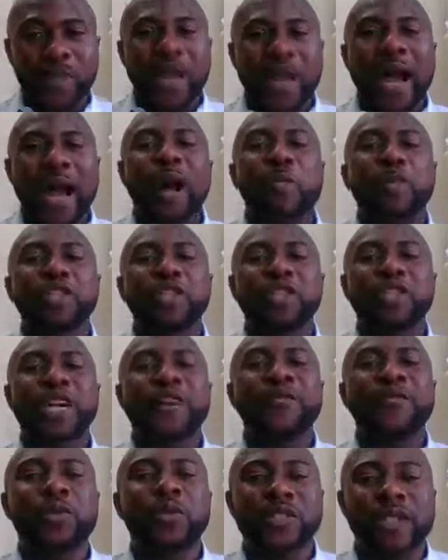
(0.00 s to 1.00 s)
I was
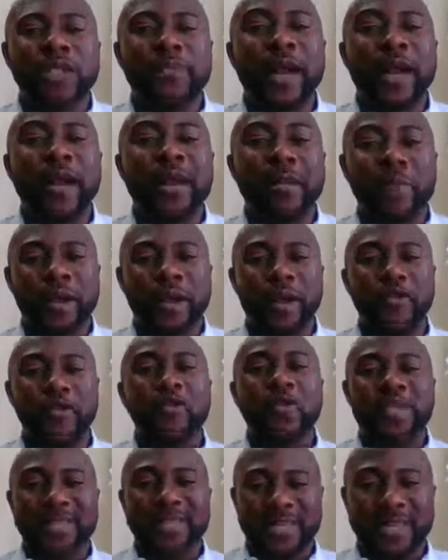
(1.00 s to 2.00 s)
traveling to see my grandmother who
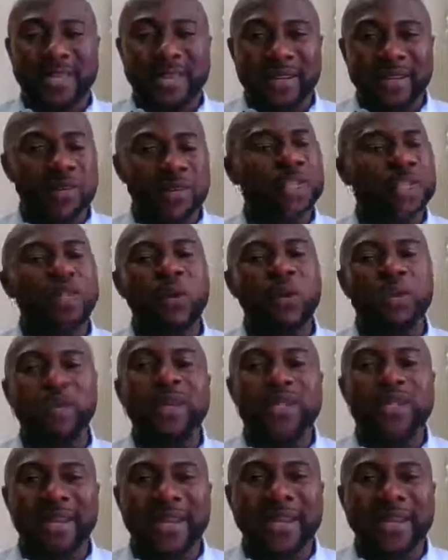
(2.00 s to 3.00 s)
was sick. No, she was not
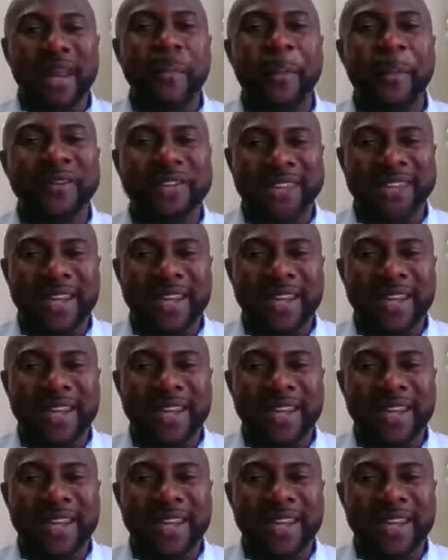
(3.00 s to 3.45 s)
sick at that point in